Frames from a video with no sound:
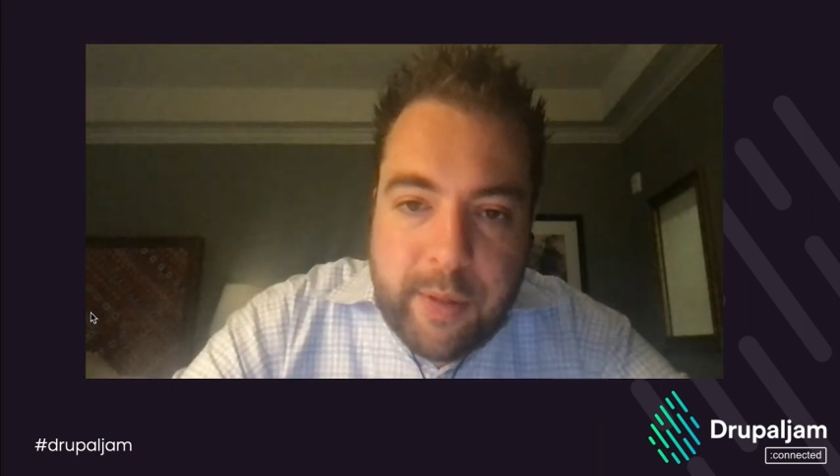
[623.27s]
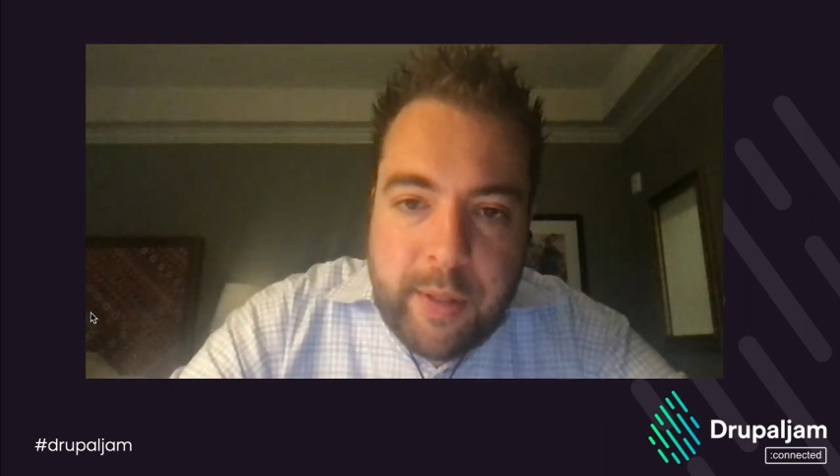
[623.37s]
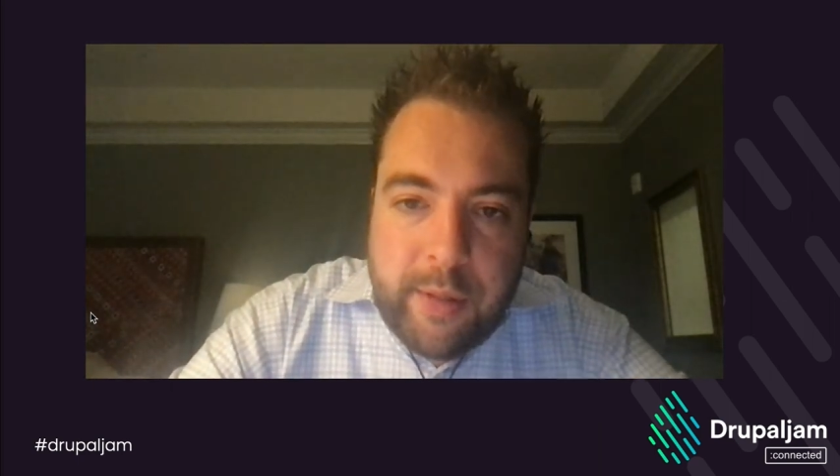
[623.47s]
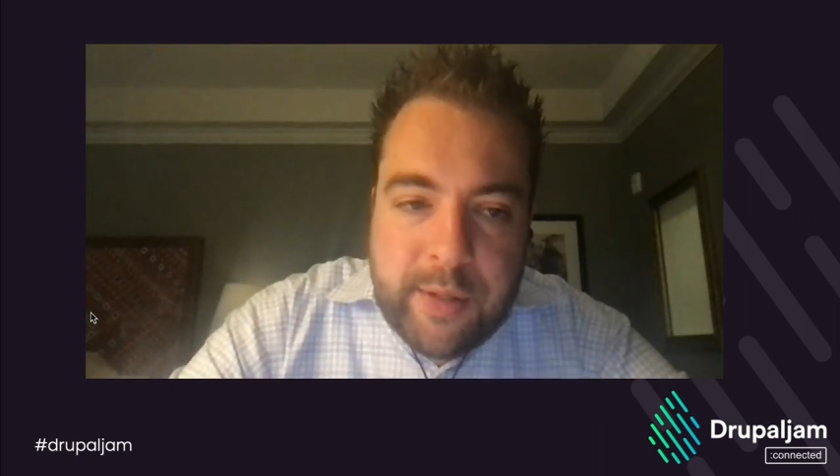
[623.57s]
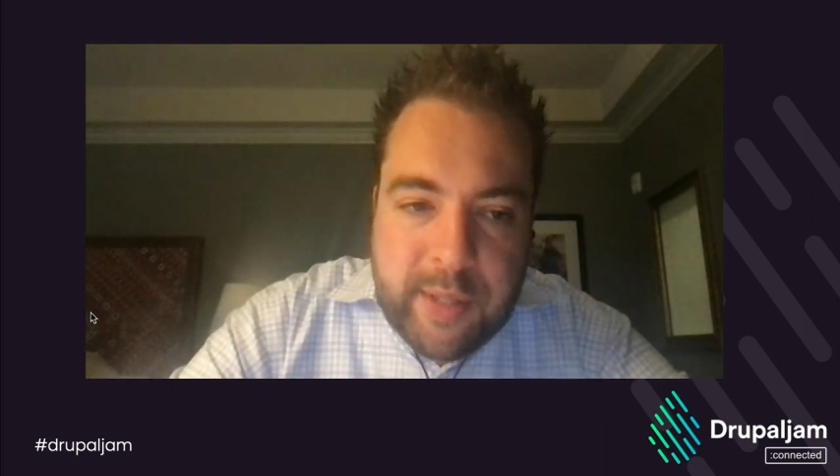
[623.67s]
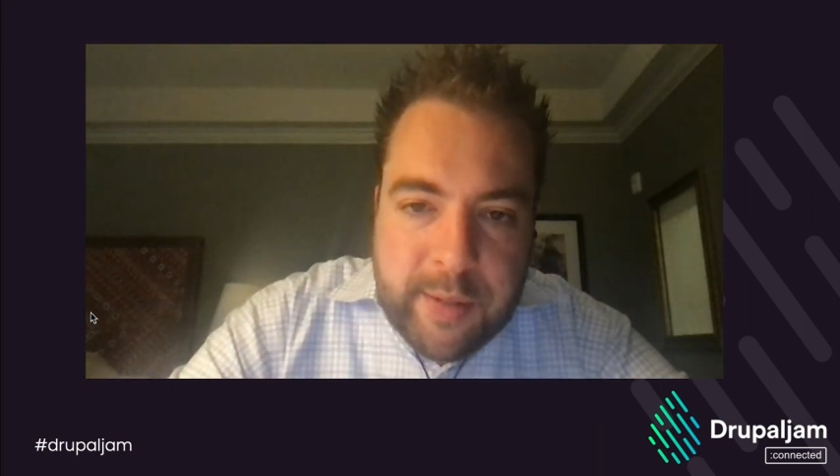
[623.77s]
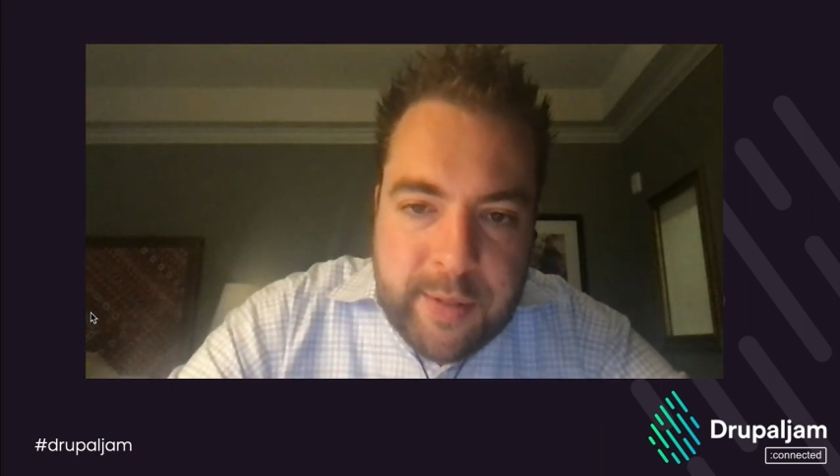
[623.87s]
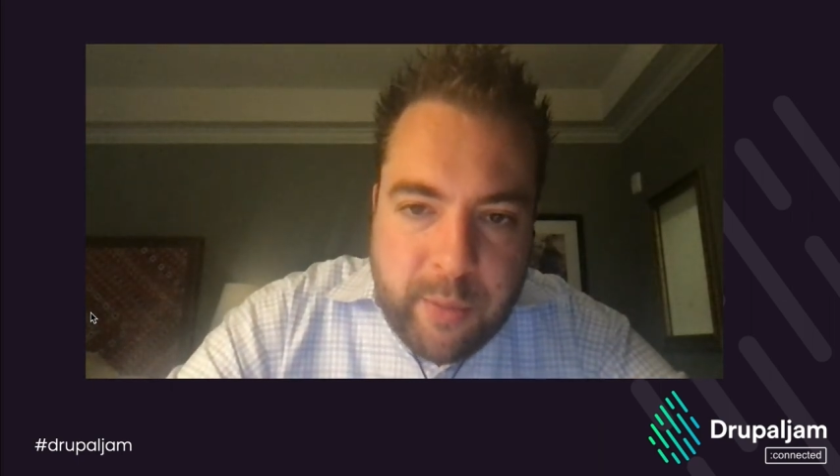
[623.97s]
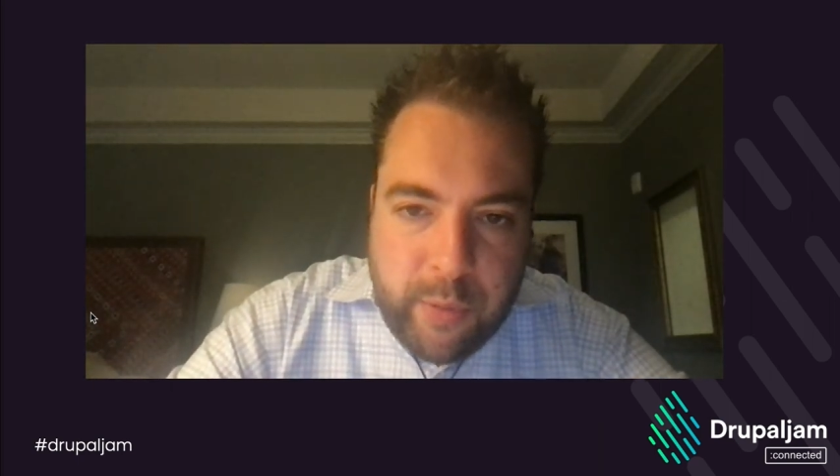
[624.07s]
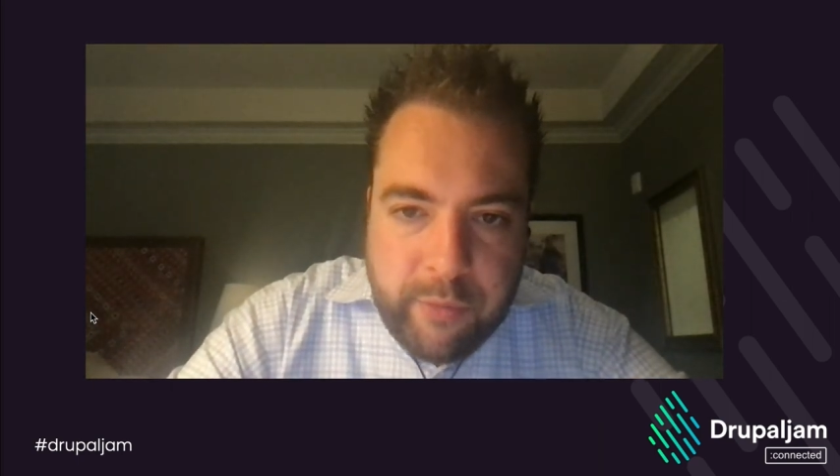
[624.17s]
in the
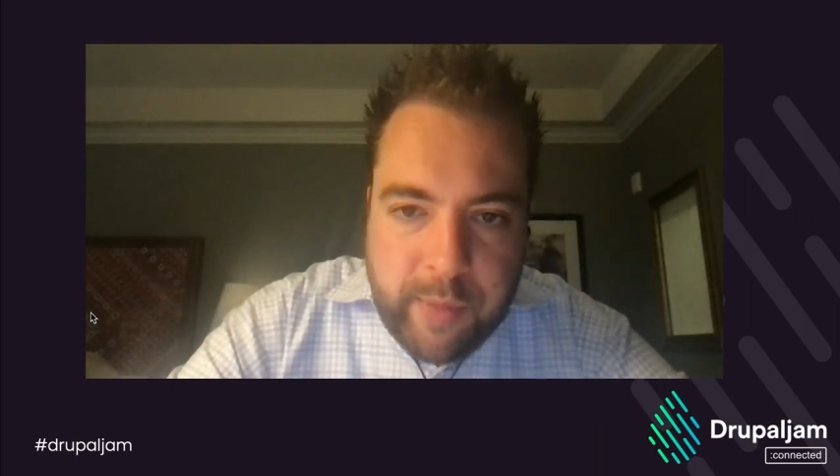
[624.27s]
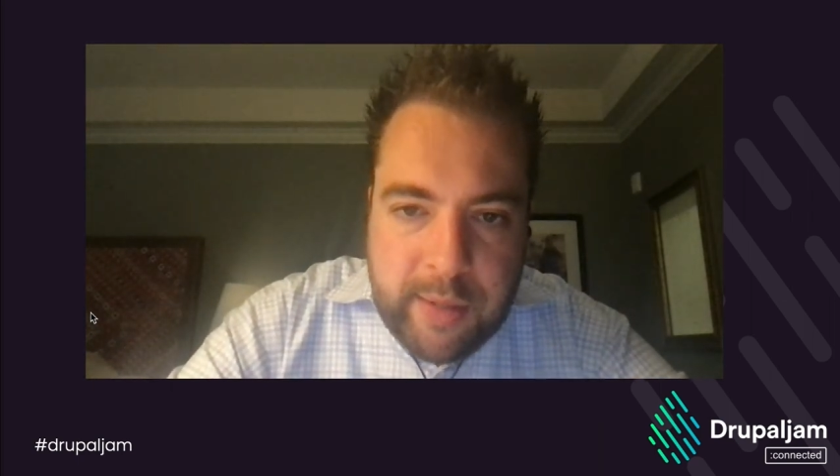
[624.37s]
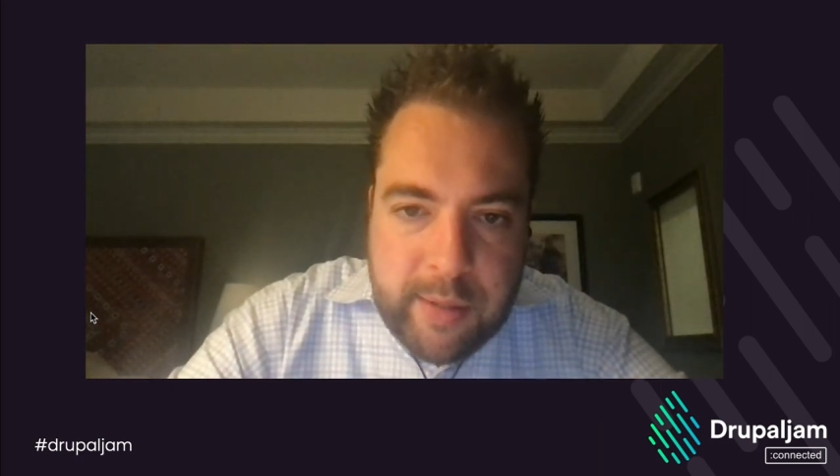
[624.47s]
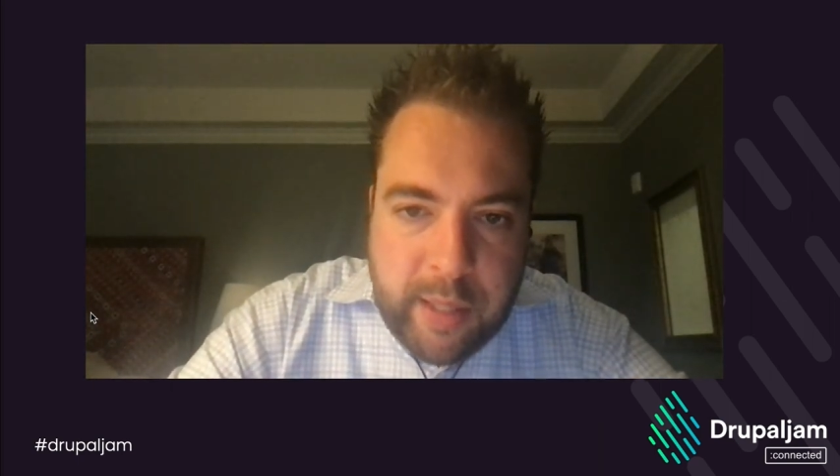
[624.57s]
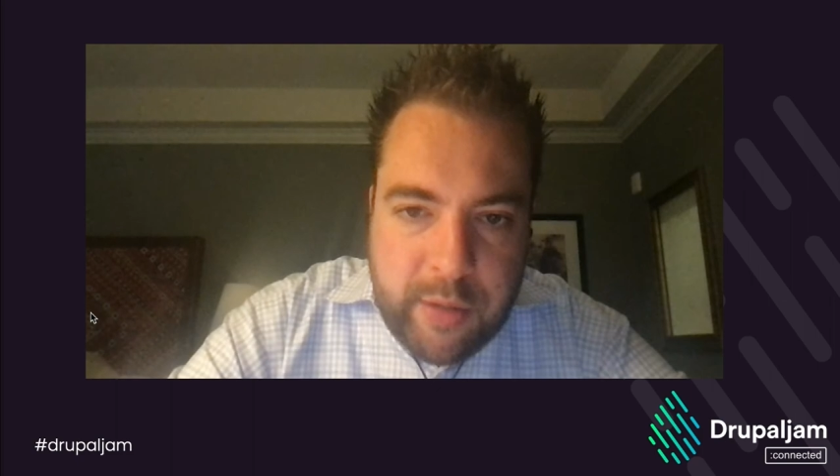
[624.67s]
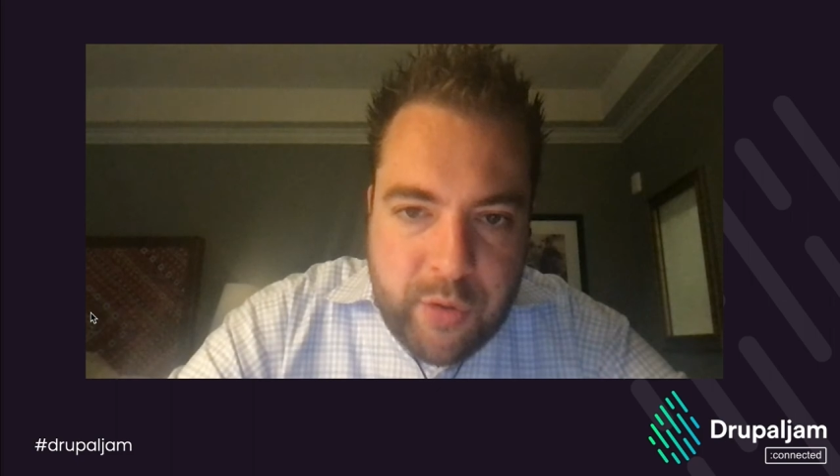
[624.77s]
sense that we've maintained